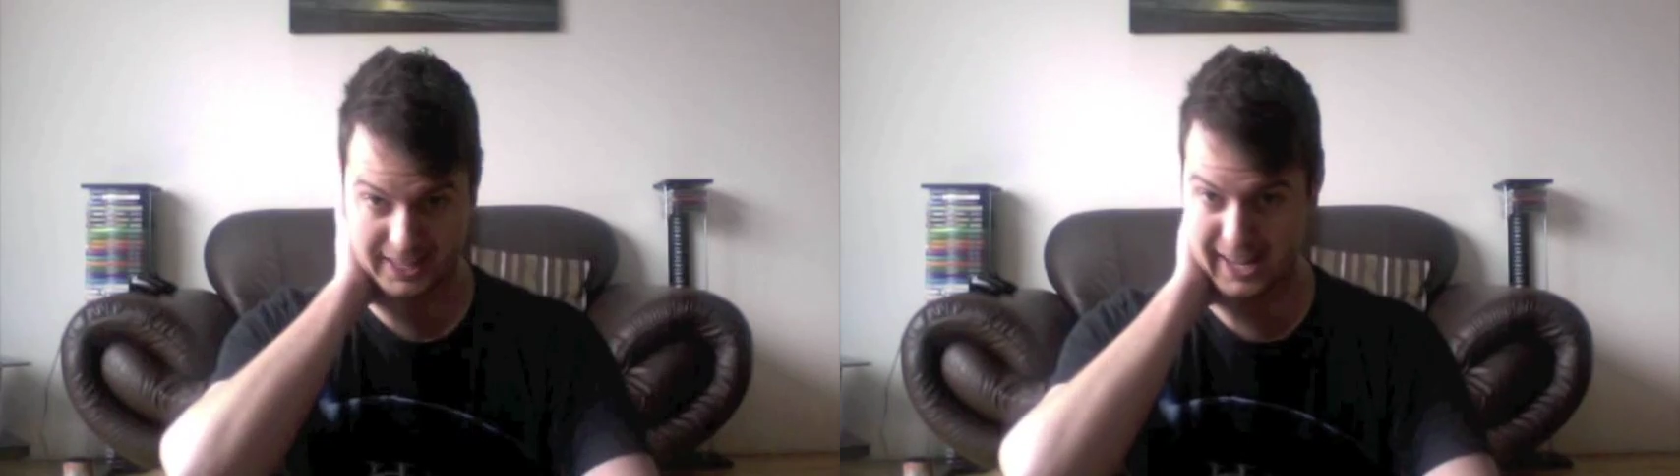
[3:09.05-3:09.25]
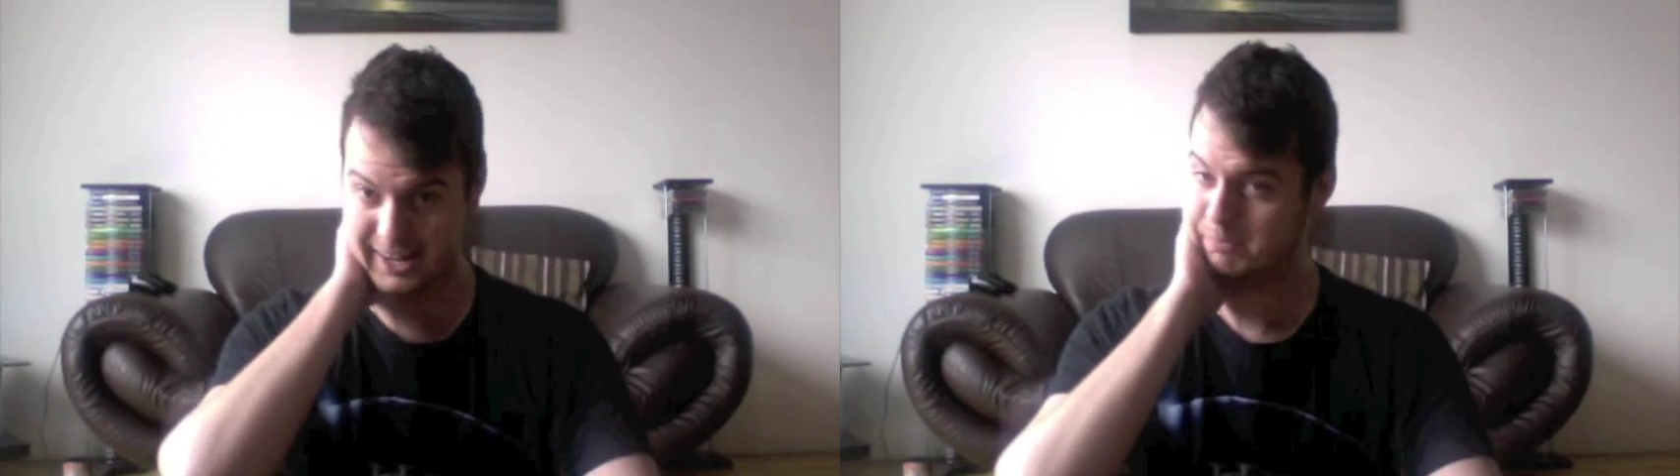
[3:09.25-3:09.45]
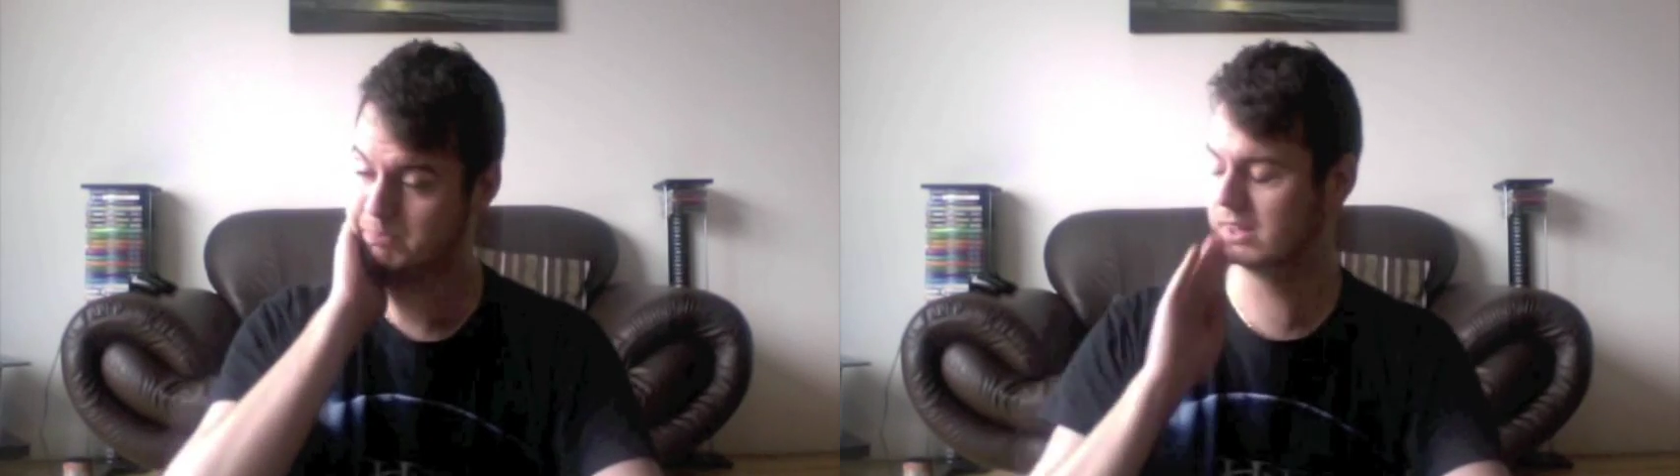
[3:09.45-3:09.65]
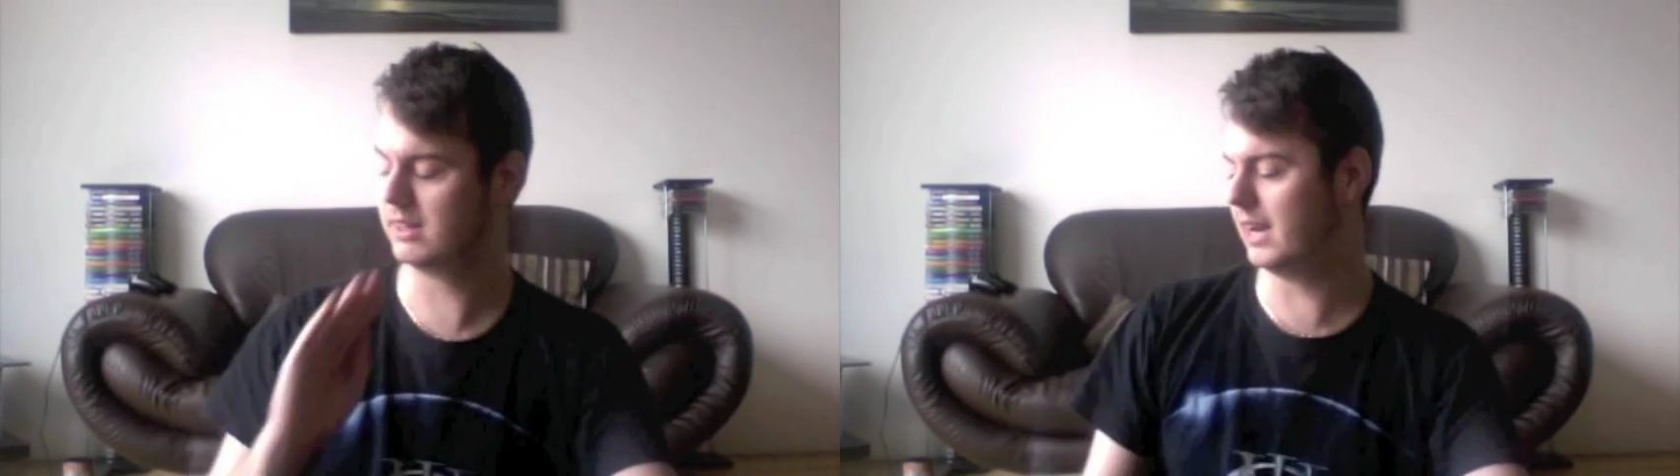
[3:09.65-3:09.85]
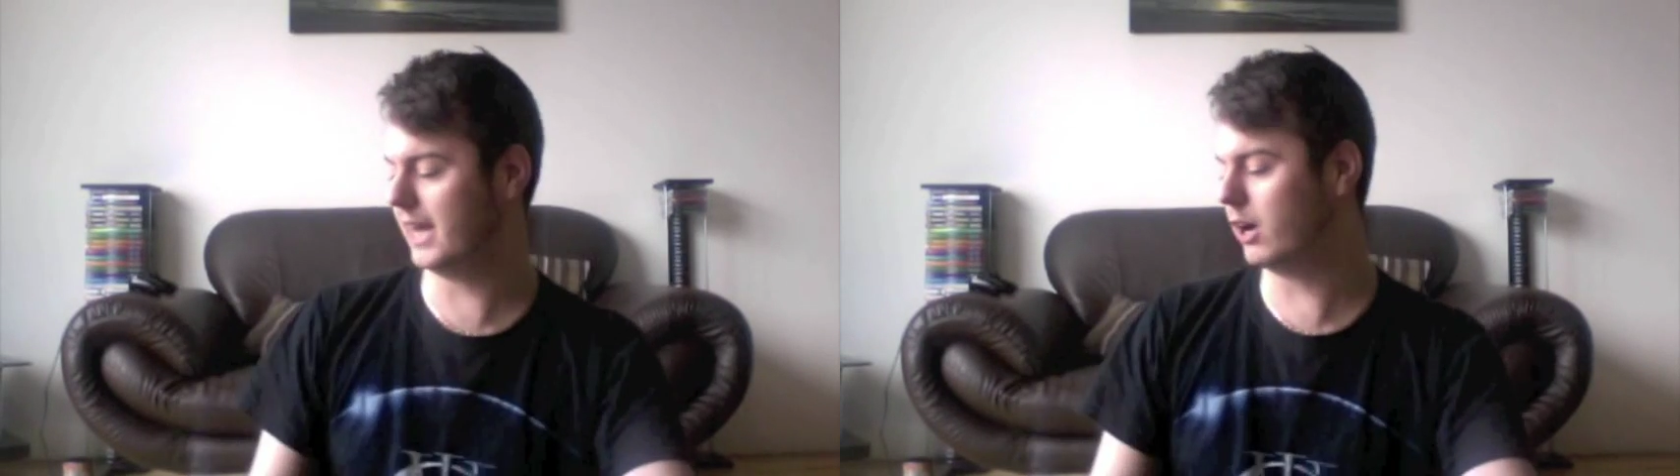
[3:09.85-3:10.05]
again
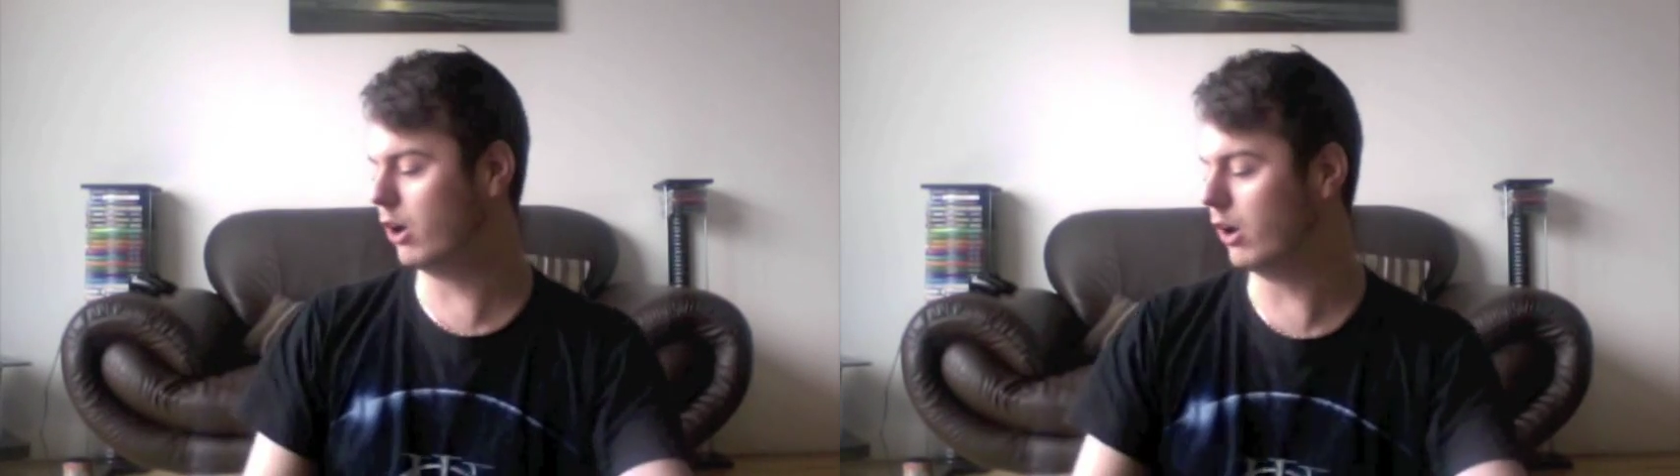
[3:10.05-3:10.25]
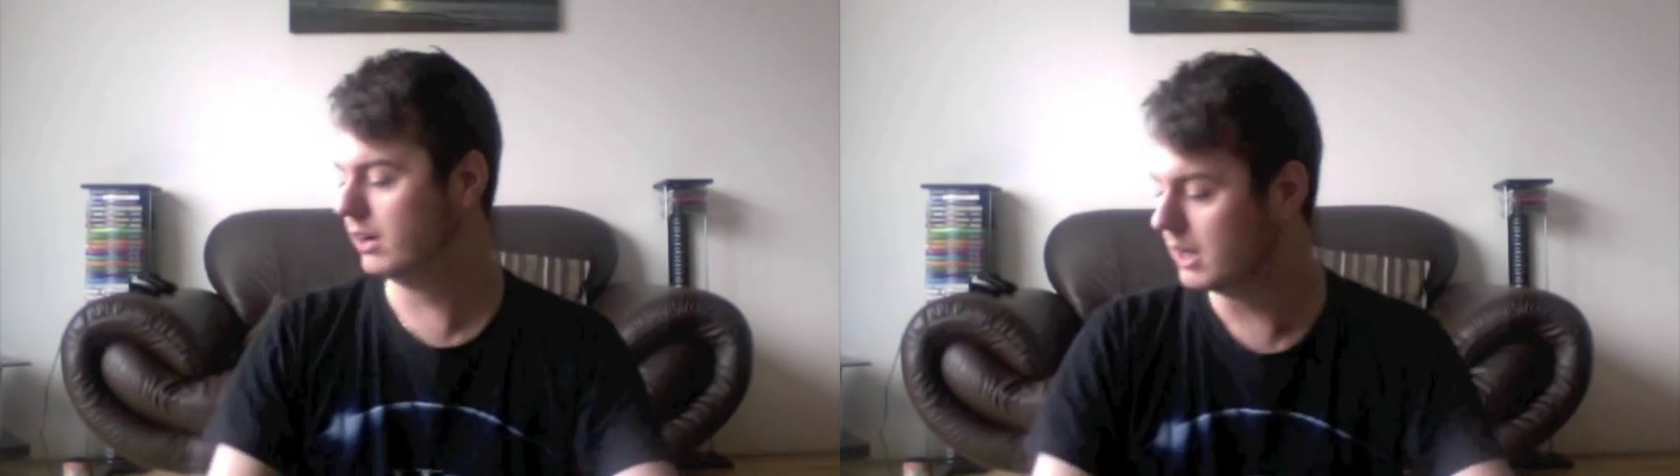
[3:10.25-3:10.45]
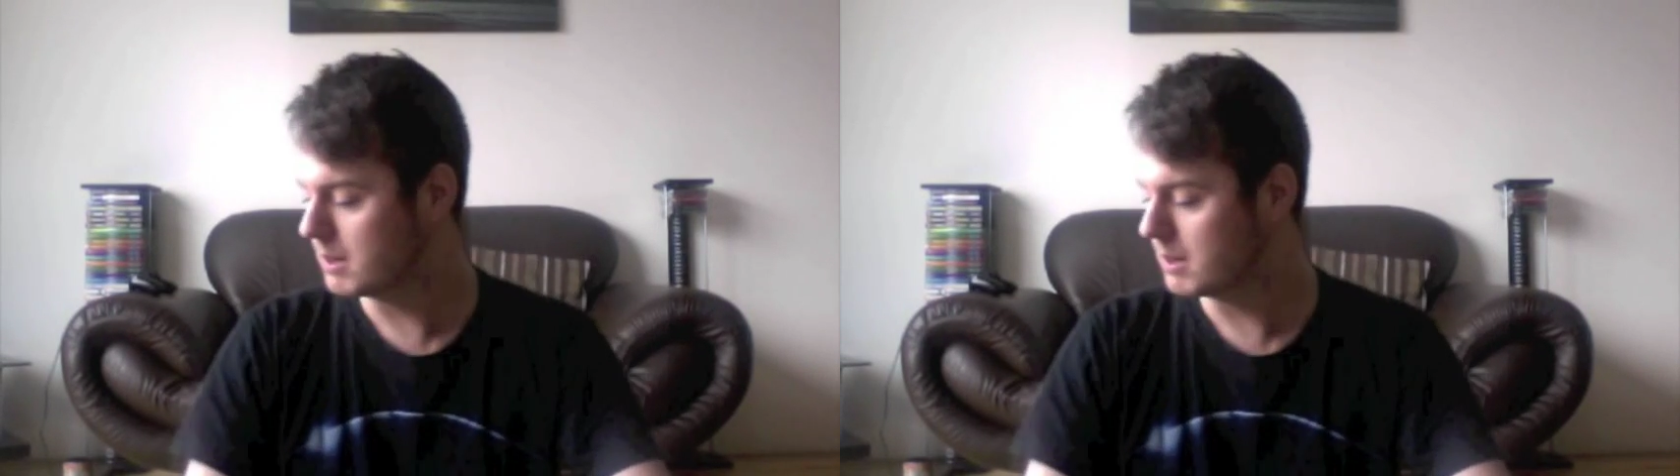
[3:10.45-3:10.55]
later on.